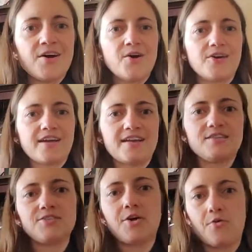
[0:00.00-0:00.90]
Okay, guys,
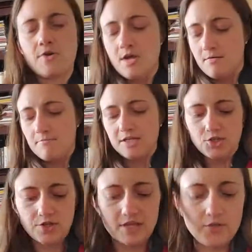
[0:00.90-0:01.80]
so make
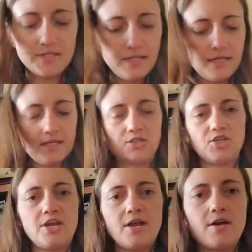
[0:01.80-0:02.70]
sure that you're sitting in a
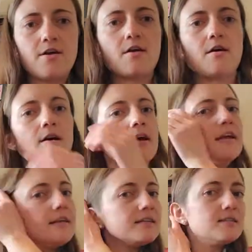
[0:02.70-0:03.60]
chair, all
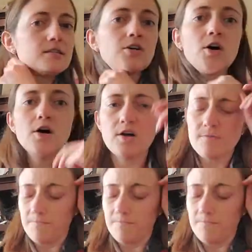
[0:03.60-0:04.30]
right, nice and tall,